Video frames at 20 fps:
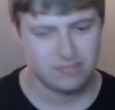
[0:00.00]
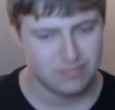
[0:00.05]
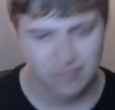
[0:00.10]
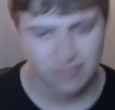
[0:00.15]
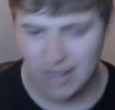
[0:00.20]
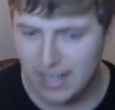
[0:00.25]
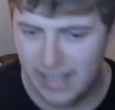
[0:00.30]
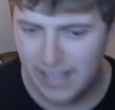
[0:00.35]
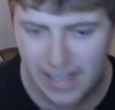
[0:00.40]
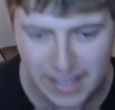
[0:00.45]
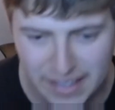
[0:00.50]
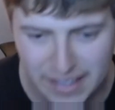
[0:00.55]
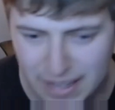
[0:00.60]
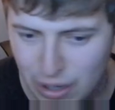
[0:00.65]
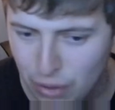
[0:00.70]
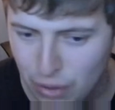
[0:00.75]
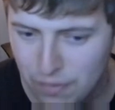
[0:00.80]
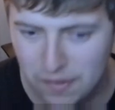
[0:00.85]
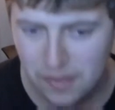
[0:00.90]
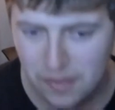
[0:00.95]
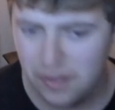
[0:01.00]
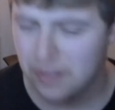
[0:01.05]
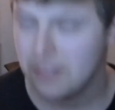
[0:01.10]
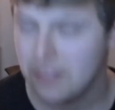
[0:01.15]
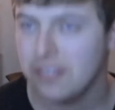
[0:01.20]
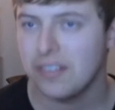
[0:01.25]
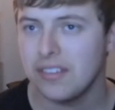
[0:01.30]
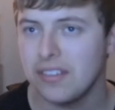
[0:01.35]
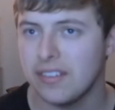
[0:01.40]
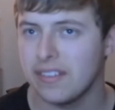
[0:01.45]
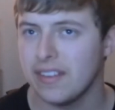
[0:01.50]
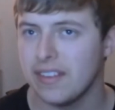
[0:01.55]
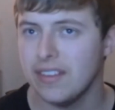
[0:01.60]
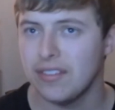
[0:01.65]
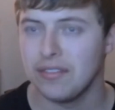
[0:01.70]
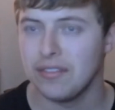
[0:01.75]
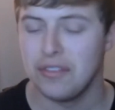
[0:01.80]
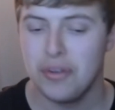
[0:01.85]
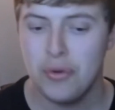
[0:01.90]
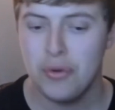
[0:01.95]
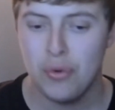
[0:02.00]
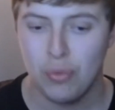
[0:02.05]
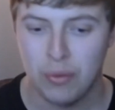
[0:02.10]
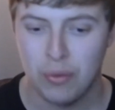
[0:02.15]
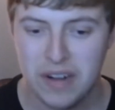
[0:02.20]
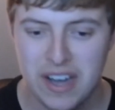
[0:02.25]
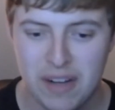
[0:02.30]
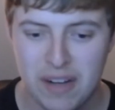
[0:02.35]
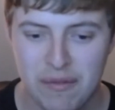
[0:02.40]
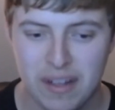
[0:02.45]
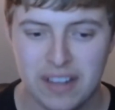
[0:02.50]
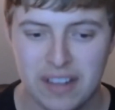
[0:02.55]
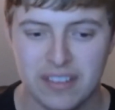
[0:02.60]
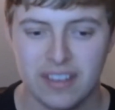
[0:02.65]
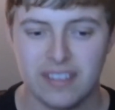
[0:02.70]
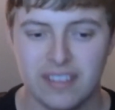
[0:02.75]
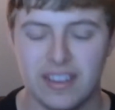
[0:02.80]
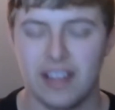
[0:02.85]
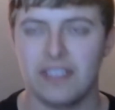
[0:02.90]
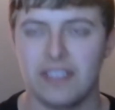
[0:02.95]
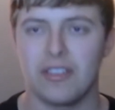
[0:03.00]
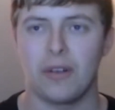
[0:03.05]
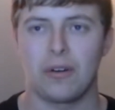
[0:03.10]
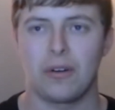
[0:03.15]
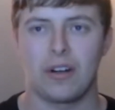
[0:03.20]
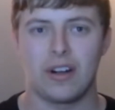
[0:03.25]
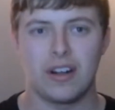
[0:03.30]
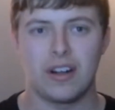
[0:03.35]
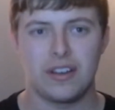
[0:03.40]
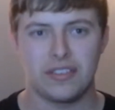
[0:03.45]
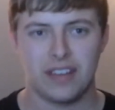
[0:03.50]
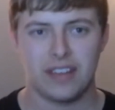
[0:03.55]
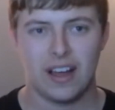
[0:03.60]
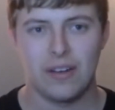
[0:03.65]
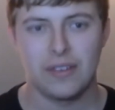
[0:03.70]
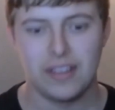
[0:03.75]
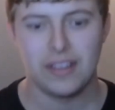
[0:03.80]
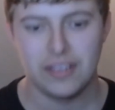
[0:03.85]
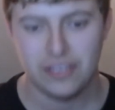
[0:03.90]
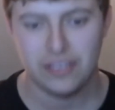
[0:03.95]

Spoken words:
I can't get over this. This new reinvented Denzel Curry sound is